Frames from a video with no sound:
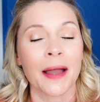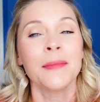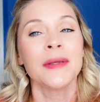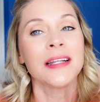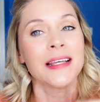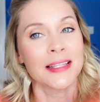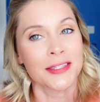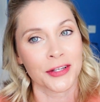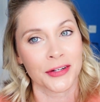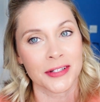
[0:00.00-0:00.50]
I'm
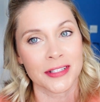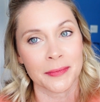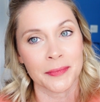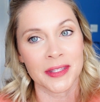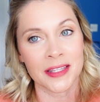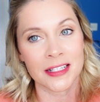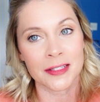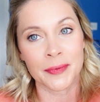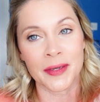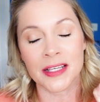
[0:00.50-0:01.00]
gonna insert some
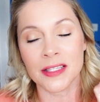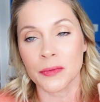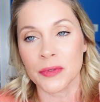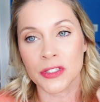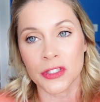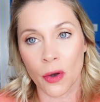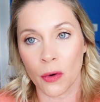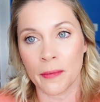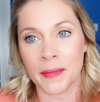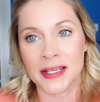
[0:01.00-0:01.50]
of this because it
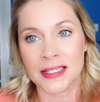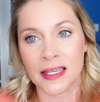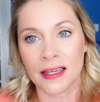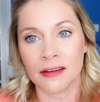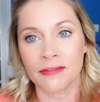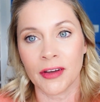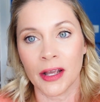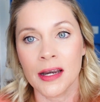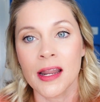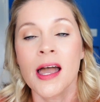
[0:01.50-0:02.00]
was so amazing
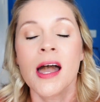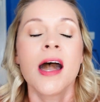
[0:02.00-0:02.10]
and fun.